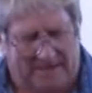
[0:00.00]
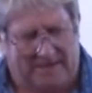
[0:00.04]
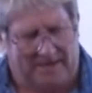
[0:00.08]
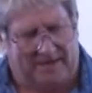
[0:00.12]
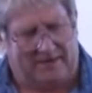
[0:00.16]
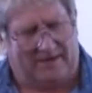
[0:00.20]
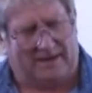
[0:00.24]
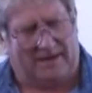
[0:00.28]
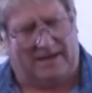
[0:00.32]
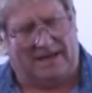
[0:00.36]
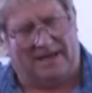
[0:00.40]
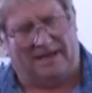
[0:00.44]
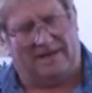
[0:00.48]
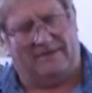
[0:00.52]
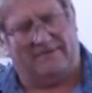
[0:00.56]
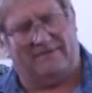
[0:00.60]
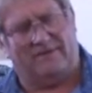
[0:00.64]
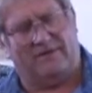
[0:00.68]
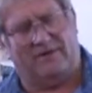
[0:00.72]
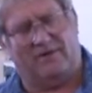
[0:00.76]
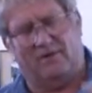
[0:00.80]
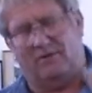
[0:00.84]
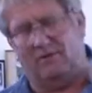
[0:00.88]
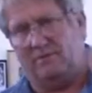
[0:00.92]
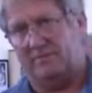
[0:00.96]
Here I have
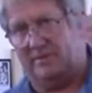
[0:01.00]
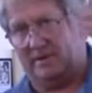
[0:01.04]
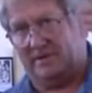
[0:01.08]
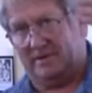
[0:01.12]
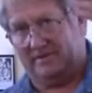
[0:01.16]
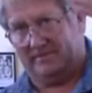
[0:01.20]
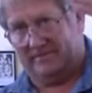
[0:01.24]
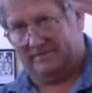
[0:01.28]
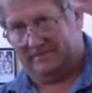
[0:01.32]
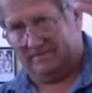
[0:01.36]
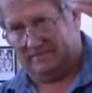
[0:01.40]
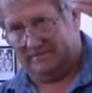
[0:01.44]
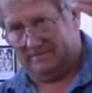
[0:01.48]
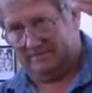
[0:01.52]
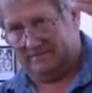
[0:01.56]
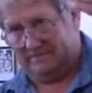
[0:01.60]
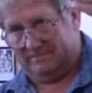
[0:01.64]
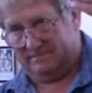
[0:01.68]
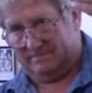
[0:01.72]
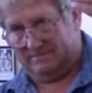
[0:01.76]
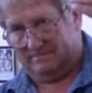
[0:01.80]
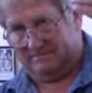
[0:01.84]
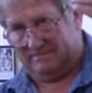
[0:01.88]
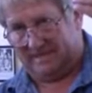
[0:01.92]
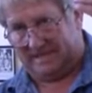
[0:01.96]
an old bit of
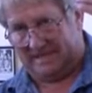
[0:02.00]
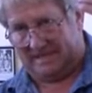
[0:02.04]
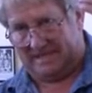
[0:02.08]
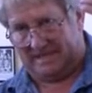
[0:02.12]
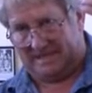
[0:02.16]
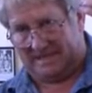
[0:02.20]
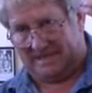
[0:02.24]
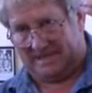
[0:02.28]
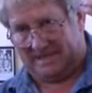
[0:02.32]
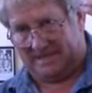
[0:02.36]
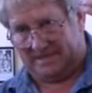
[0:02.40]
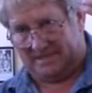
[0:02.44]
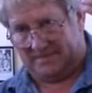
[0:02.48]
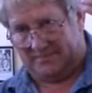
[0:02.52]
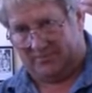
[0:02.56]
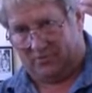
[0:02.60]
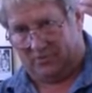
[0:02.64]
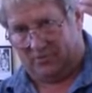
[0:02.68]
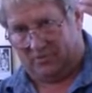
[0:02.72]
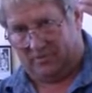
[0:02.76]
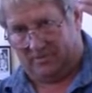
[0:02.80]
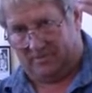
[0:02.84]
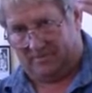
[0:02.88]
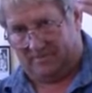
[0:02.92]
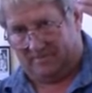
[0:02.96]
plastic kit
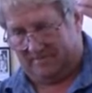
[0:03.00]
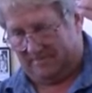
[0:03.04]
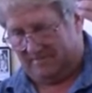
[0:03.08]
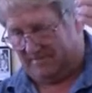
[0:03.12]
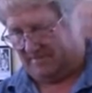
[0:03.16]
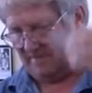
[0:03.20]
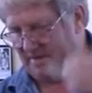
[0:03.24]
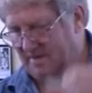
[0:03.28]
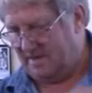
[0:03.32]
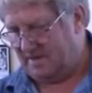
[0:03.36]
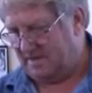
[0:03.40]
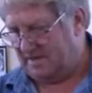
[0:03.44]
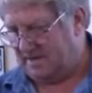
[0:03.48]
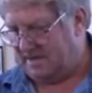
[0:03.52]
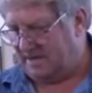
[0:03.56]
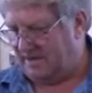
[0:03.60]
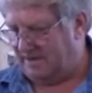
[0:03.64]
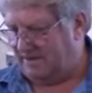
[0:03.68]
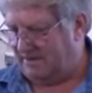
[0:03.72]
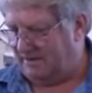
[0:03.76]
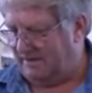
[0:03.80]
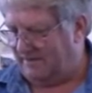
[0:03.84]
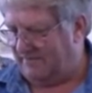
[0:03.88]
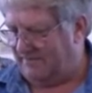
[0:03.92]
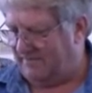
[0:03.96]
sprue.
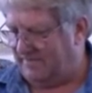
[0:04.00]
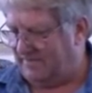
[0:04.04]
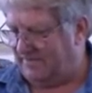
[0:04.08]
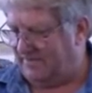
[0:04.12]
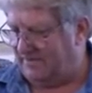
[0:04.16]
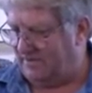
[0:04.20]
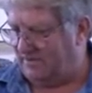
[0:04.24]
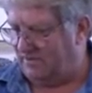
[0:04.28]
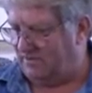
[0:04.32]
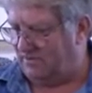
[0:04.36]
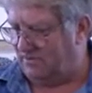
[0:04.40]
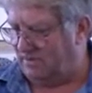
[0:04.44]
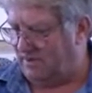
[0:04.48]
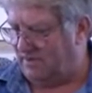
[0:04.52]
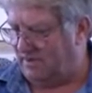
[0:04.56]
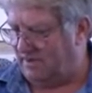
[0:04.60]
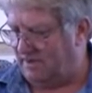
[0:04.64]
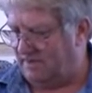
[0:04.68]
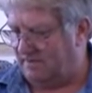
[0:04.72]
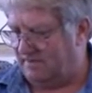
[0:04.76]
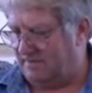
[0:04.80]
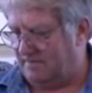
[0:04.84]
Here I have methylene chloride.